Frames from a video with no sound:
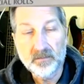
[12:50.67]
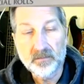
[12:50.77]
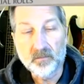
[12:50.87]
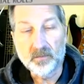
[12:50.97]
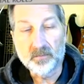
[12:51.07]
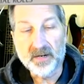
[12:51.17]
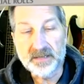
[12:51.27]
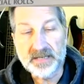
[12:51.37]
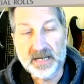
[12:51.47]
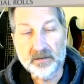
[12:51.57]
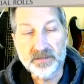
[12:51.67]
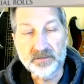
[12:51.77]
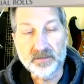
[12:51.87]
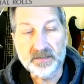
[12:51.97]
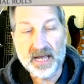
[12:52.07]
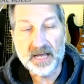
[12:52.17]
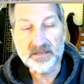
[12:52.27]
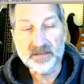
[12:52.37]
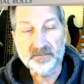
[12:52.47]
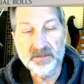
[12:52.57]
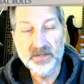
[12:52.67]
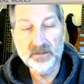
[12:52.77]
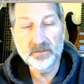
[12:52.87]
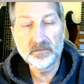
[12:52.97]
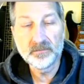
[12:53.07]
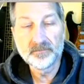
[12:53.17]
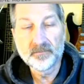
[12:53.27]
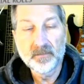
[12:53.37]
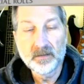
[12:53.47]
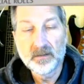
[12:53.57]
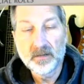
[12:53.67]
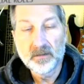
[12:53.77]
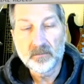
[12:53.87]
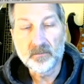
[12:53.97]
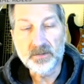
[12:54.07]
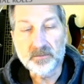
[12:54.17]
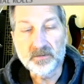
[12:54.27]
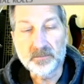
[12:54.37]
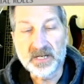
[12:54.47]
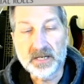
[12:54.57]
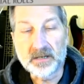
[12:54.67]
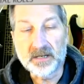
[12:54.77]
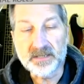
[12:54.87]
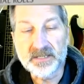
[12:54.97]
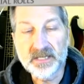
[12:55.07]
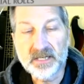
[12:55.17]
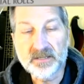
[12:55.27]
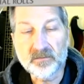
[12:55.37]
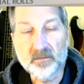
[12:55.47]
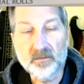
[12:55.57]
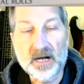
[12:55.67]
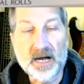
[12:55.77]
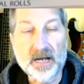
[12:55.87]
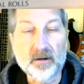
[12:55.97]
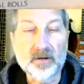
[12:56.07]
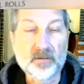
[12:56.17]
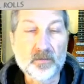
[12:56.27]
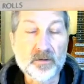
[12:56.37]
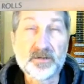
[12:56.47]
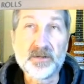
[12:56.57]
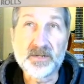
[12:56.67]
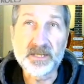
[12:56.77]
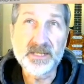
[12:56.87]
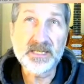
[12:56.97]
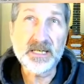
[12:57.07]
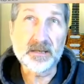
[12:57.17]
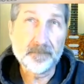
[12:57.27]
We'll bring it down to a task of 2, which would mean a 6 or higher in order to succeed.